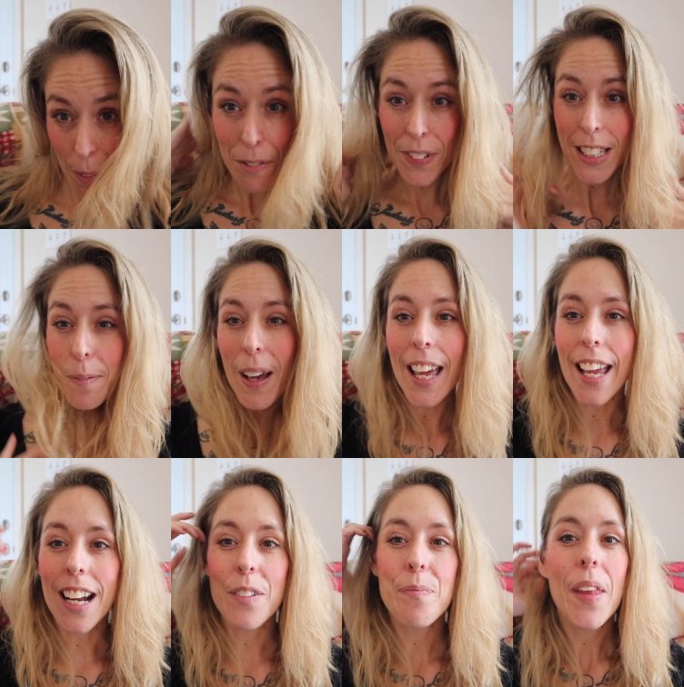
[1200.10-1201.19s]
me fix my
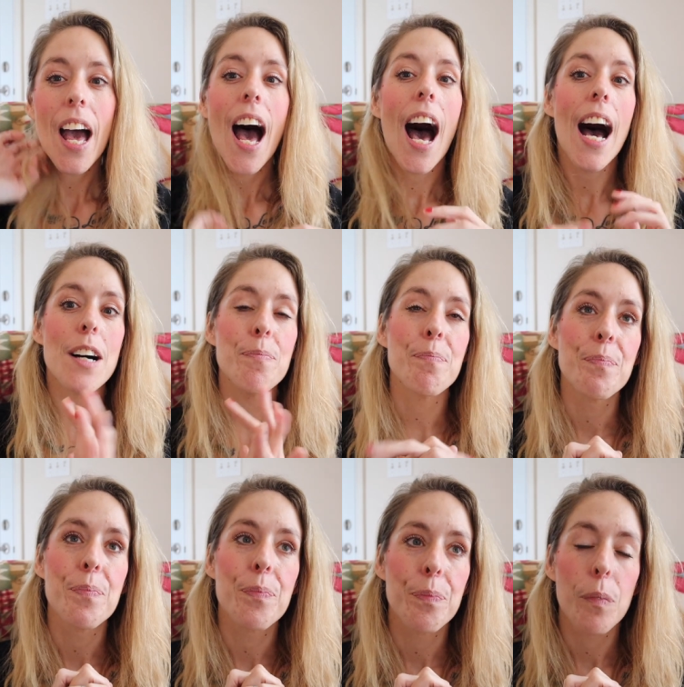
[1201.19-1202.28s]
hair. Um,
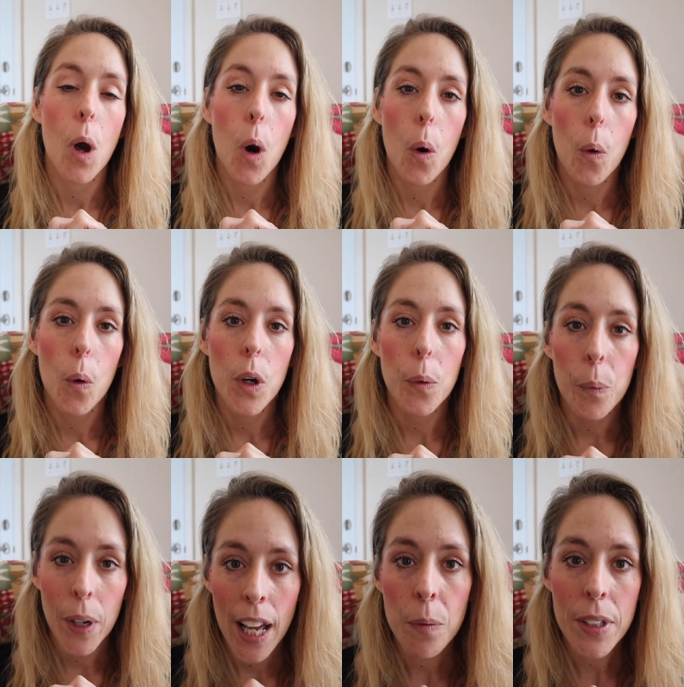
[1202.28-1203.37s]

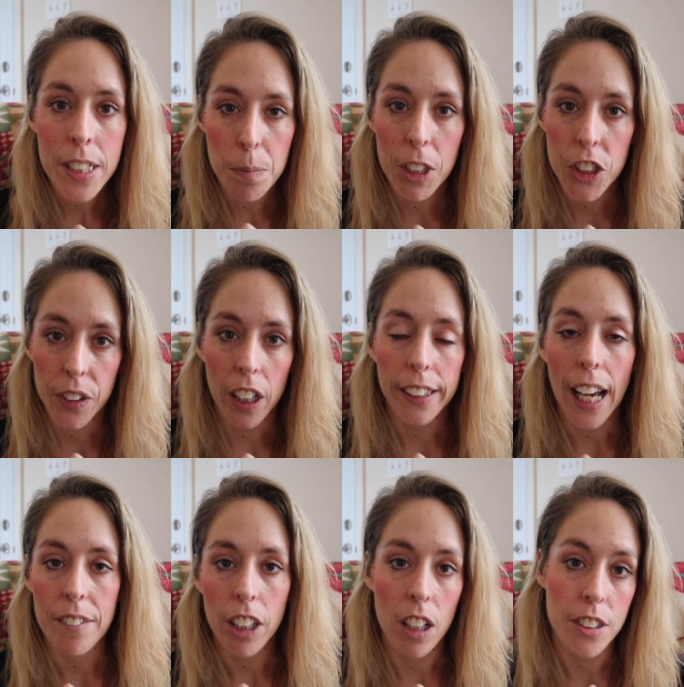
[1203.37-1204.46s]
when I went to Montreal to
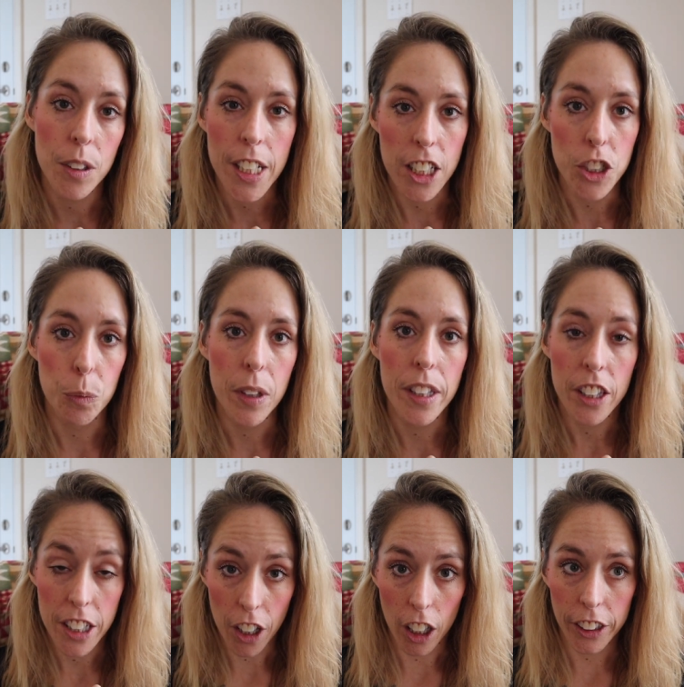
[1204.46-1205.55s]
have a consultation with
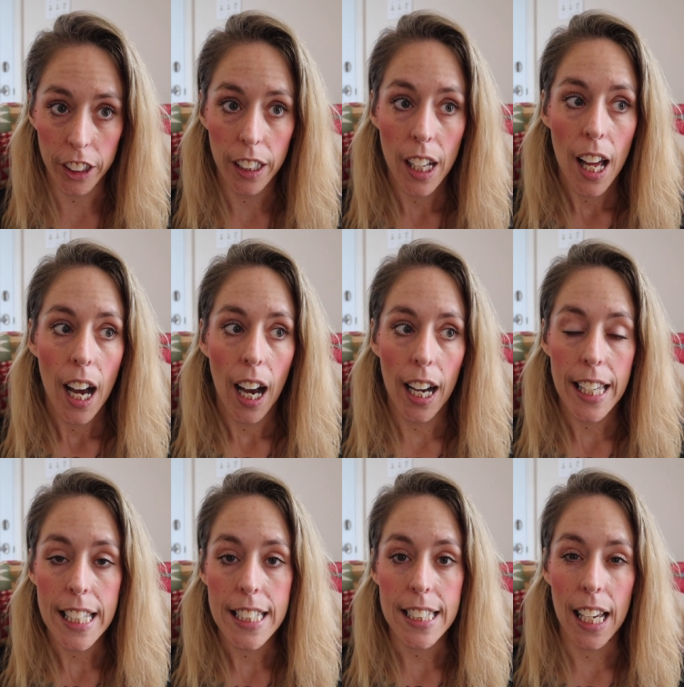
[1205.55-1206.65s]
the doctor, uh,
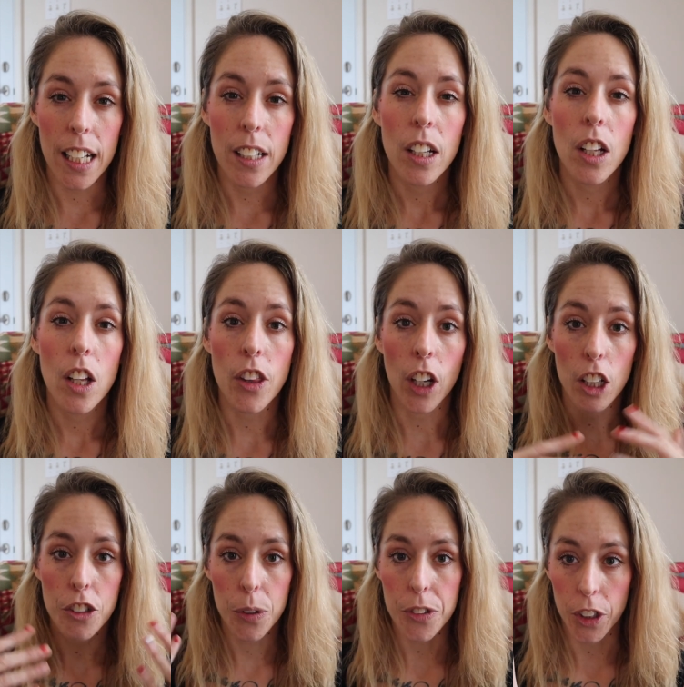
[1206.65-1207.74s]
he said there are
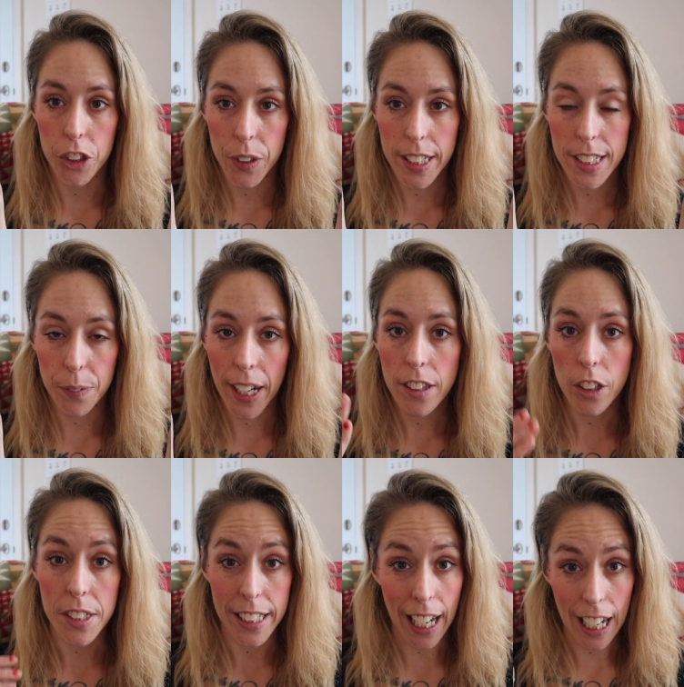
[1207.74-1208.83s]
two surgeries, right?
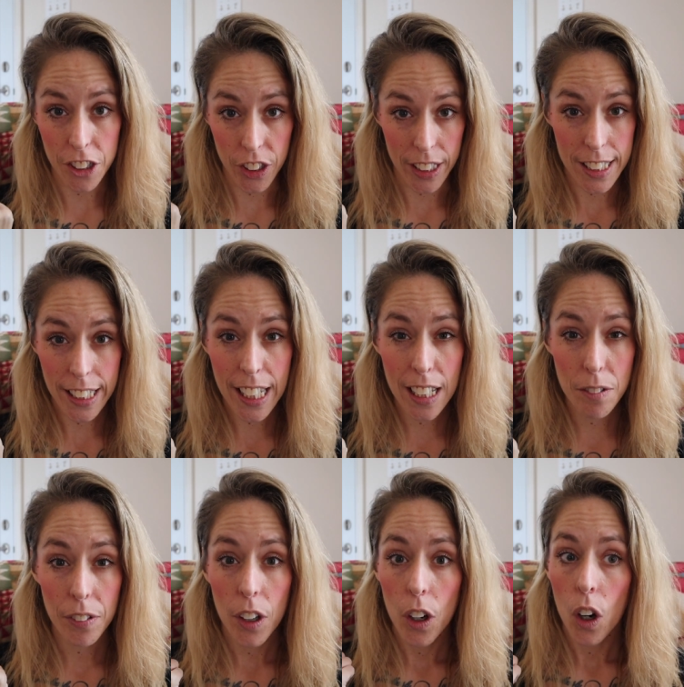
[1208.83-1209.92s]
There's the gastric
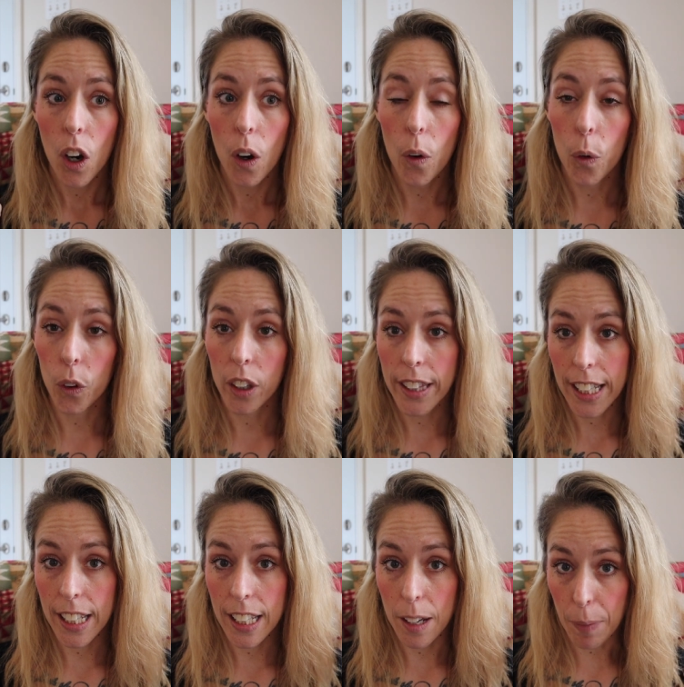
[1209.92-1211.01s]
sleeve or
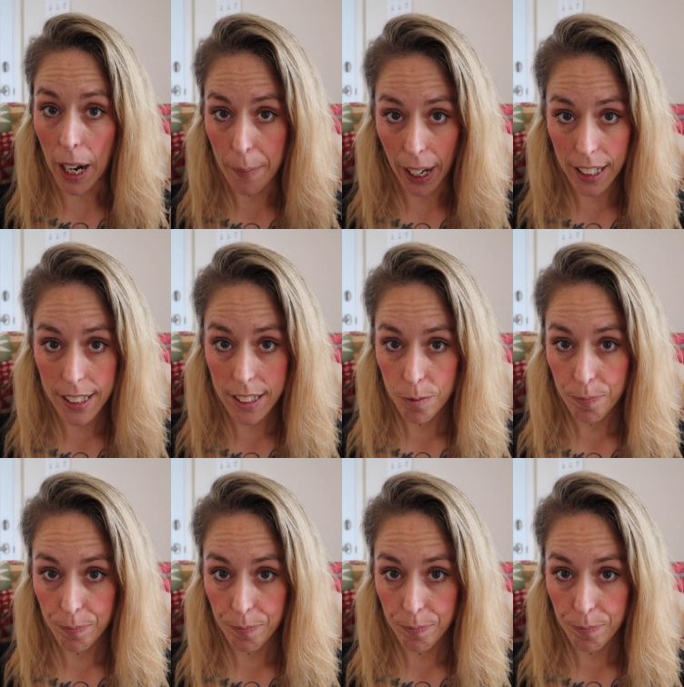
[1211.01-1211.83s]
the bypass.